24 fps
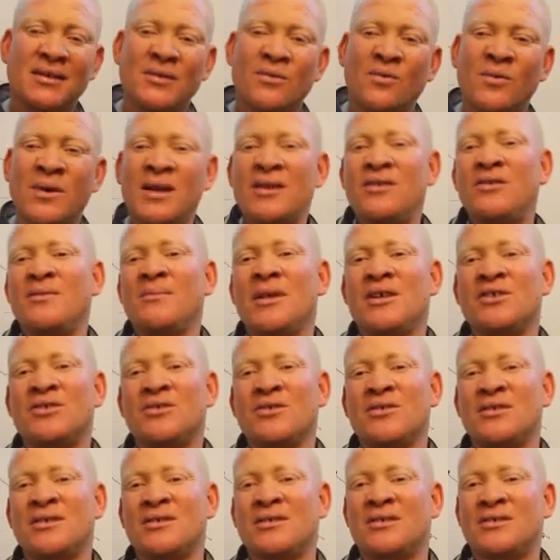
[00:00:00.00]
when you
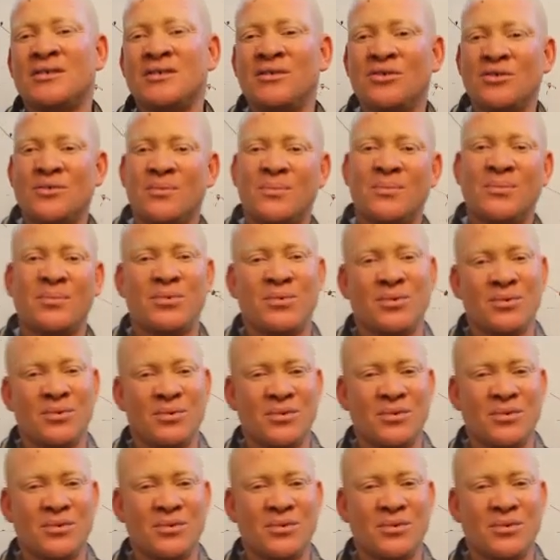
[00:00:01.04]
measure the slope